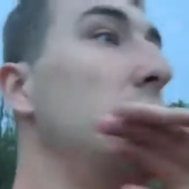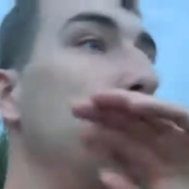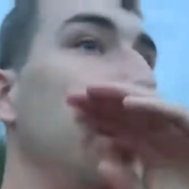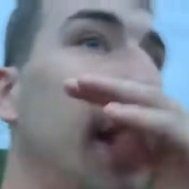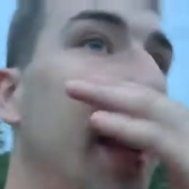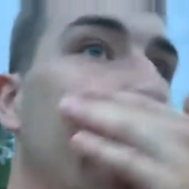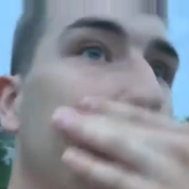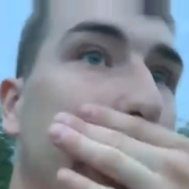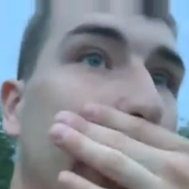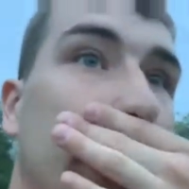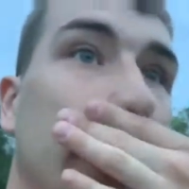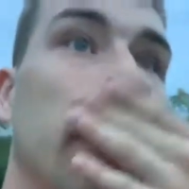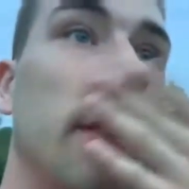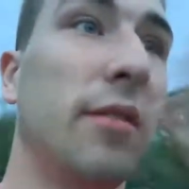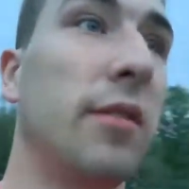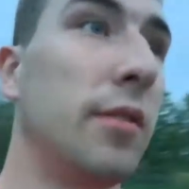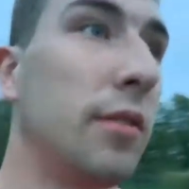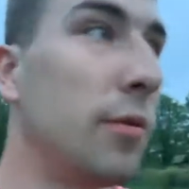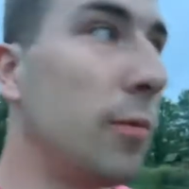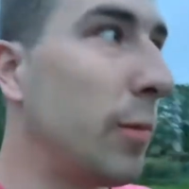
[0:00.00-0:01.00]
Like,
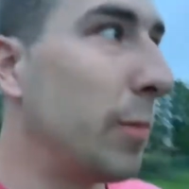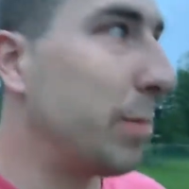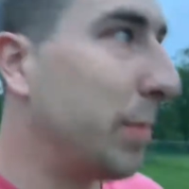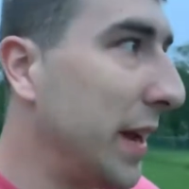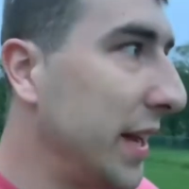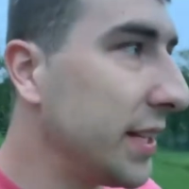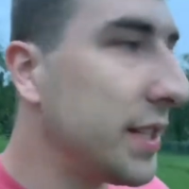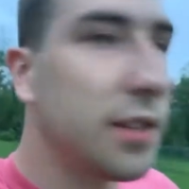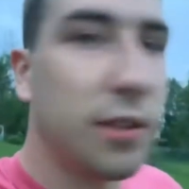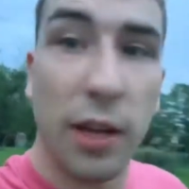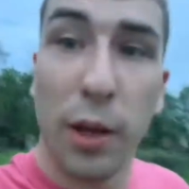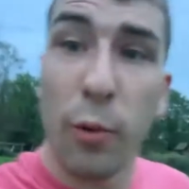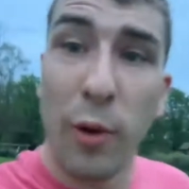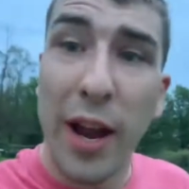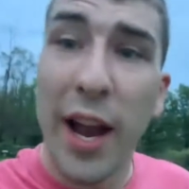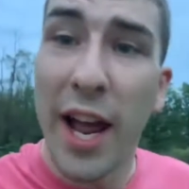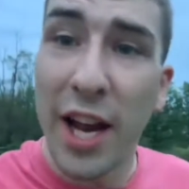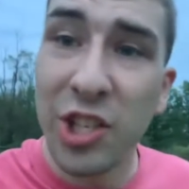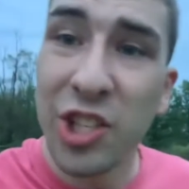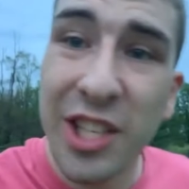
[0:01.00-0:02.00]
basically what
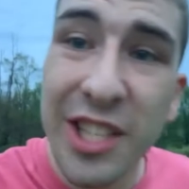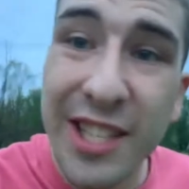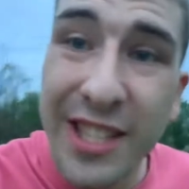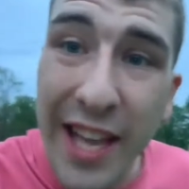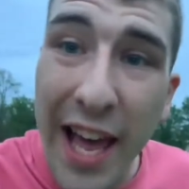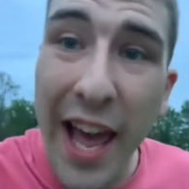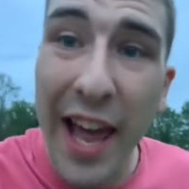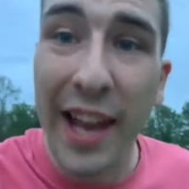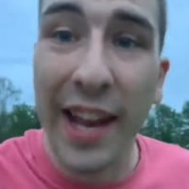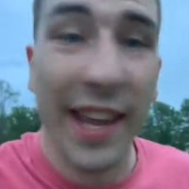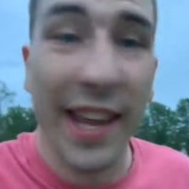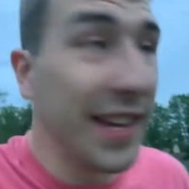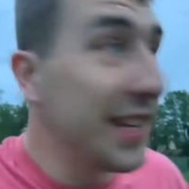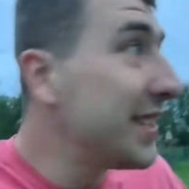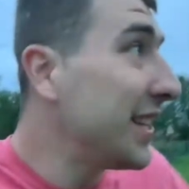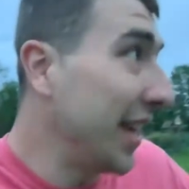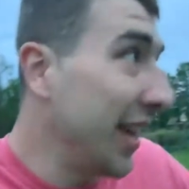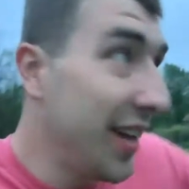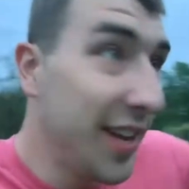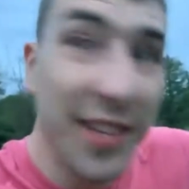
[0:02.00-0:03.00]
I just said is
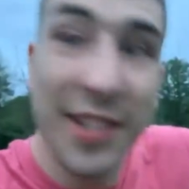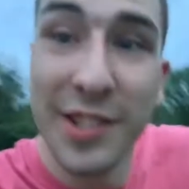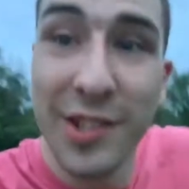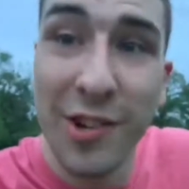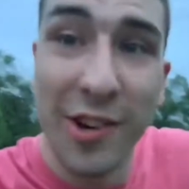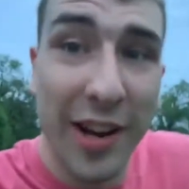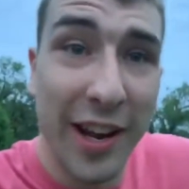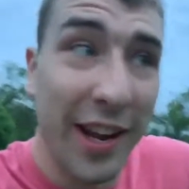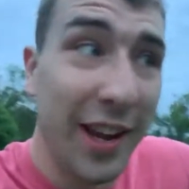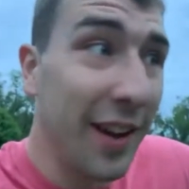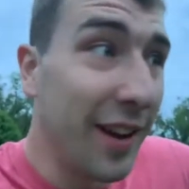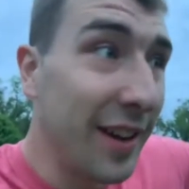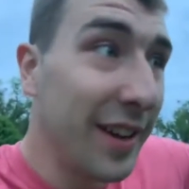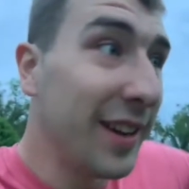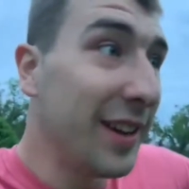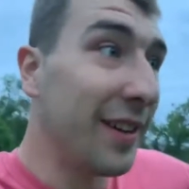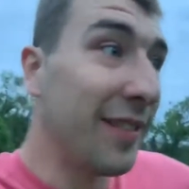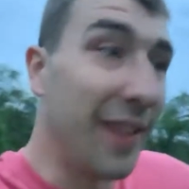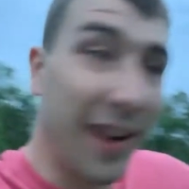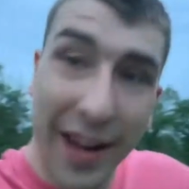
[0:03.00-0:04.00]
history,
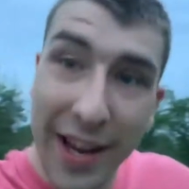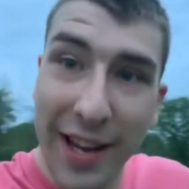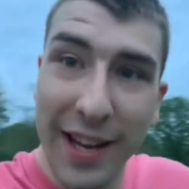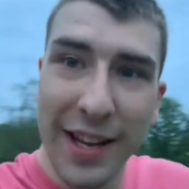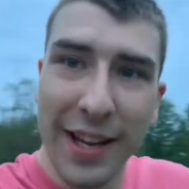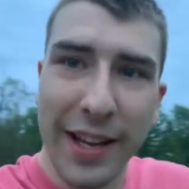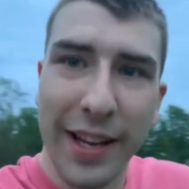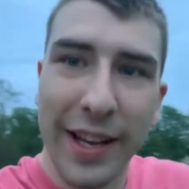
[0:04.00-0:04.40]
right?